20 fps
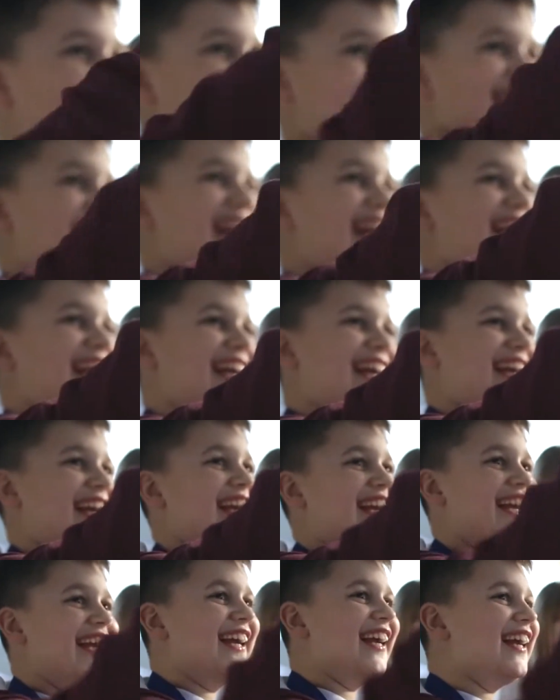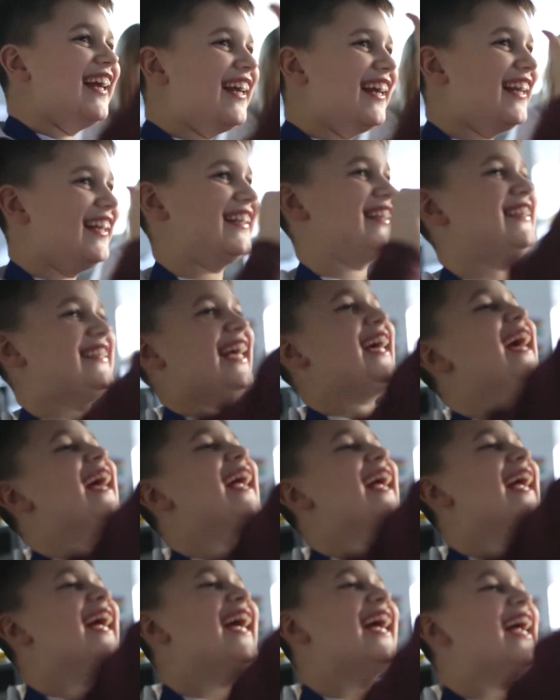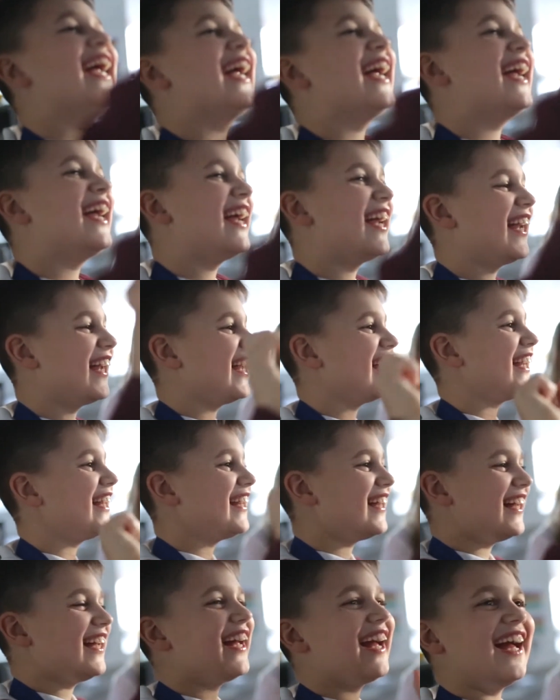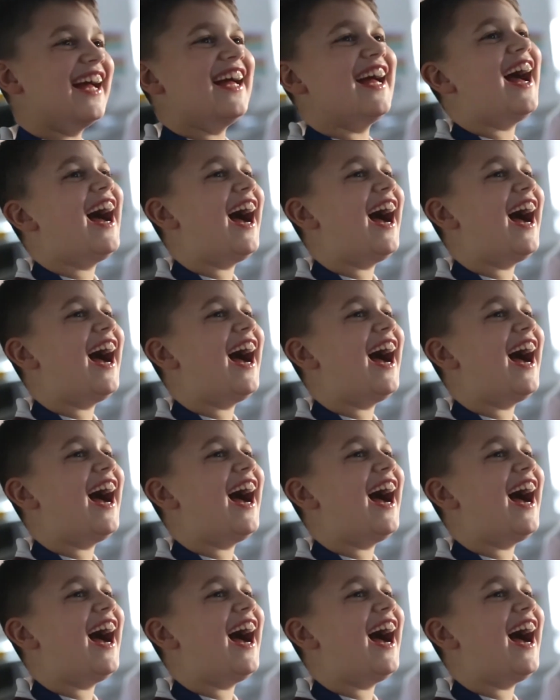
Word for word: and it's all very accessible stuff that they can get locally. So